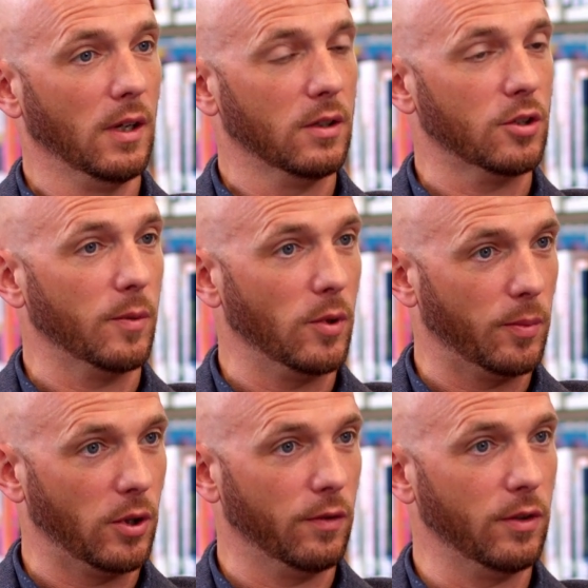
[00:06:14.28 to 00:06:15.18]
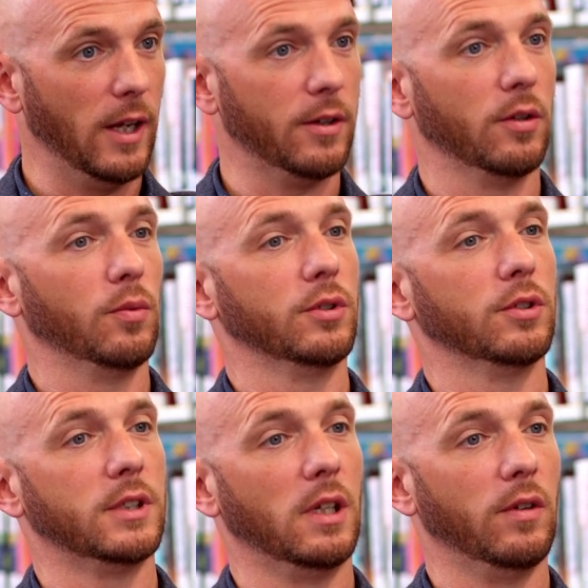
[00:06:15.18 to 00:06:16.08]
typing up a cover letter with
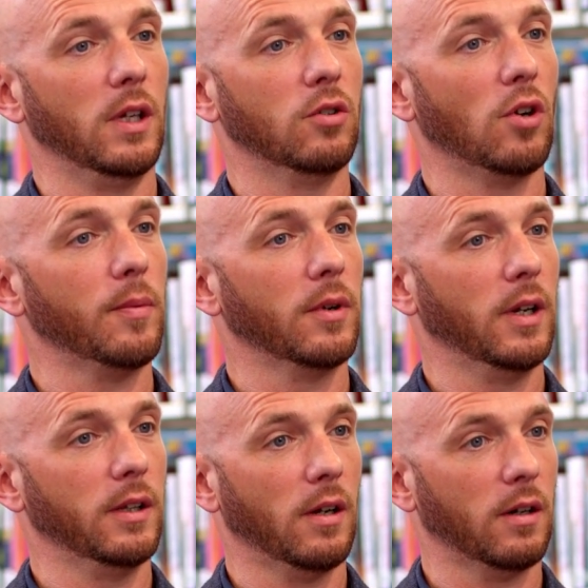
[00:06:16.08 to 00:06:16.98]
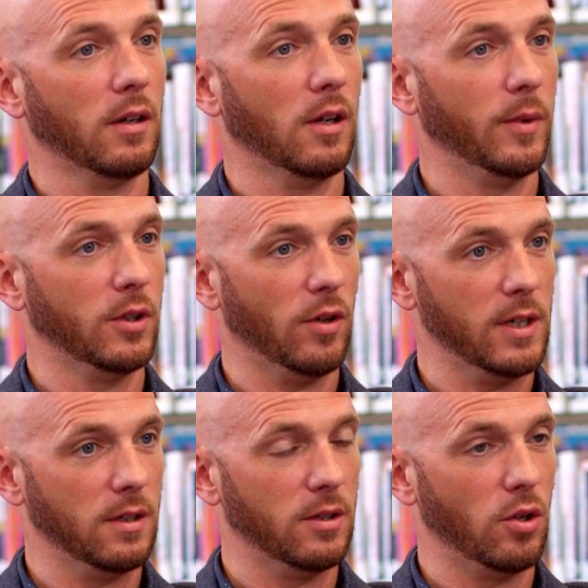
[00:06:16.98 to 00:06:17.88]
your CV, dropping it in there. I'm
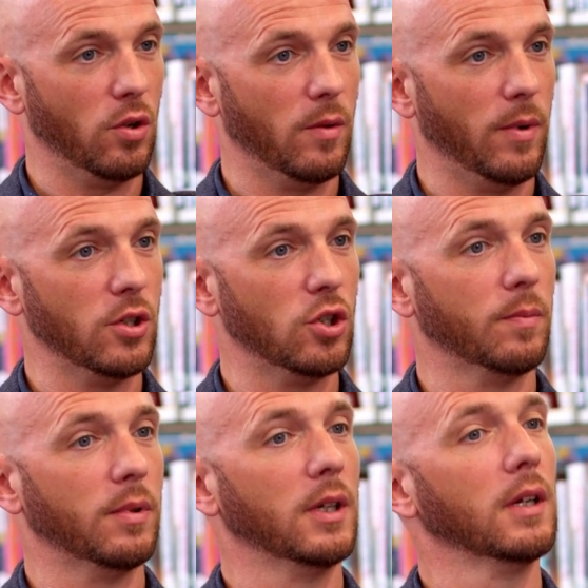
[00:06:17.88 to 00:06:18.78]
interested in doing an apprenticeship.